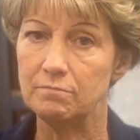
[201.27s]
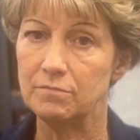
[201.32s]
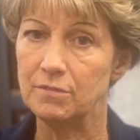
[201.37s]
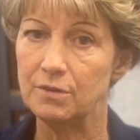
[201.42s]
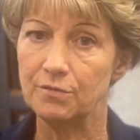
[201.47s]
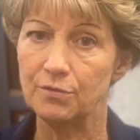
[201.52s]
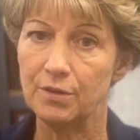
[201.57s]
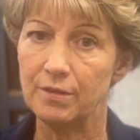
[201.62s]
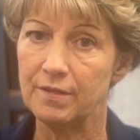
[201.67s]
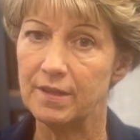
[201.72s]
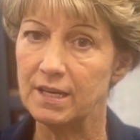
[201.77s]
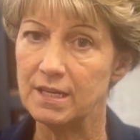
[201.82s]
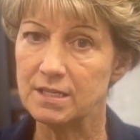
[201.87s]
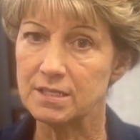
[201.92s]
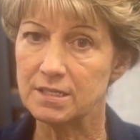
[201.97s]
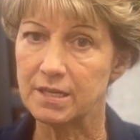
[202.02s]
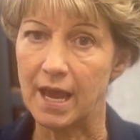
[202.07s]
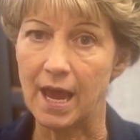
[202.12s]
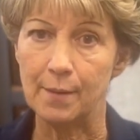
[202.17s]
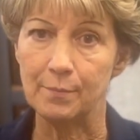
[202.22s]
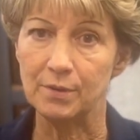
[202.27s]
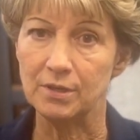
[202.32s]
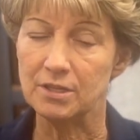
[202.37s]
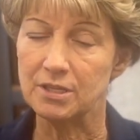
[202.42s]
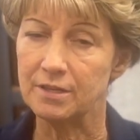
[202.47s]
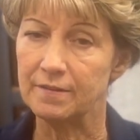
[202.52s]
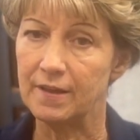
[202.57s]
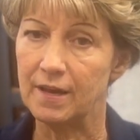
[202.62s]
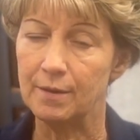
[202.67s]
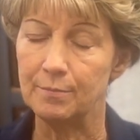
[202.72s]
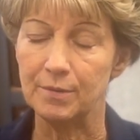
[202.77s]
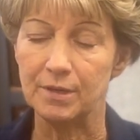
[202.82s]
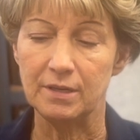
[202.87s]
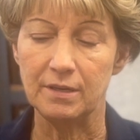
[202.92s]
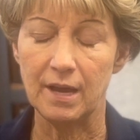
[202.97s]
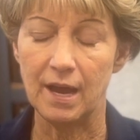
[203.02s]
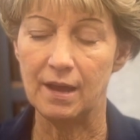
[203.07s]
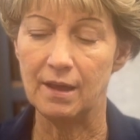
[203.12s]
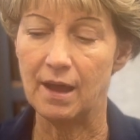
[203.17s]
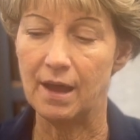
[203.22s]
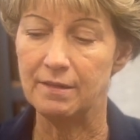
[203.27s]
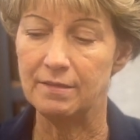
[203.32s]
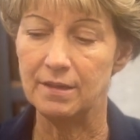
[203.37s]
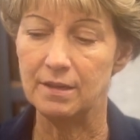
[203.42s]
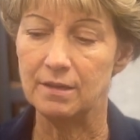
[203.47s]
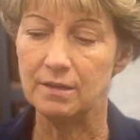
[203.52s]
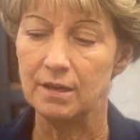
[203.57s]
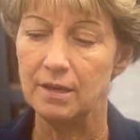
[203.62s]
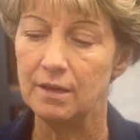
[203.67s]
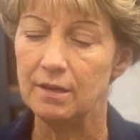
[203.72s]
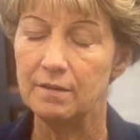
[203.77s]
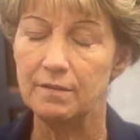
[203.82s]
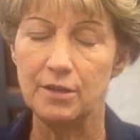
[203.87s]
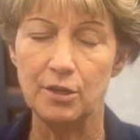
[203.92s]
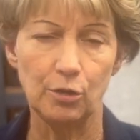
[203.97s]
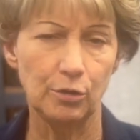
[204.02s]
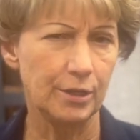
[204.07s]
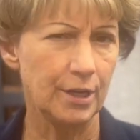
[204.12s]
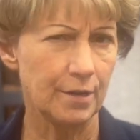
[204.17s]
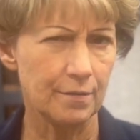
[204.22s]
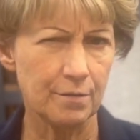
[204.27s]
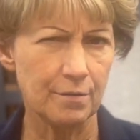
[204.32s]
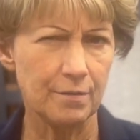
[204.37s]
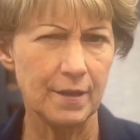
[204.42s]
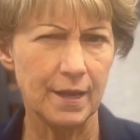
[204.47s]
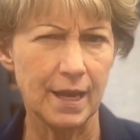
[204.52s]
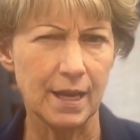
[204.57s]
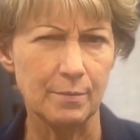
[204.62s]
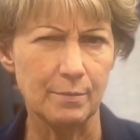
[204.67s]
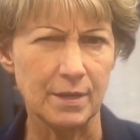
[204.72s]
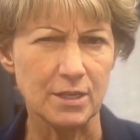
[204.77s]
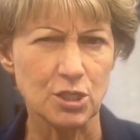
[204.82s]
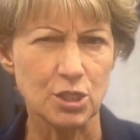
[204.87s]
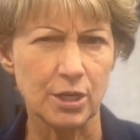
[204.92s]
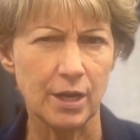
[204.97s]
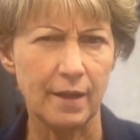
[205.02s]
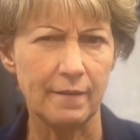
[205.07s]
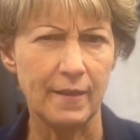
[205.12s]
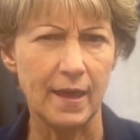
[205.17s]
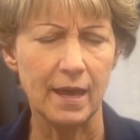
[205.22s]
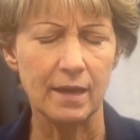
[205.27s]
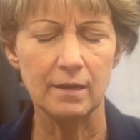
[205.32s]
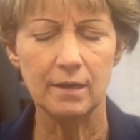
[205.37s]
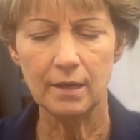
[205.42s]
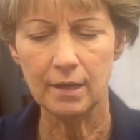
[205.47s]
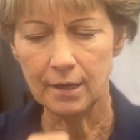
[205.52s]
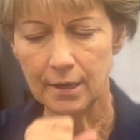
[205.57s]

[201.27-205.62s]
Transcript: different things happen to them, and I, I think the only other thing I'd mention on that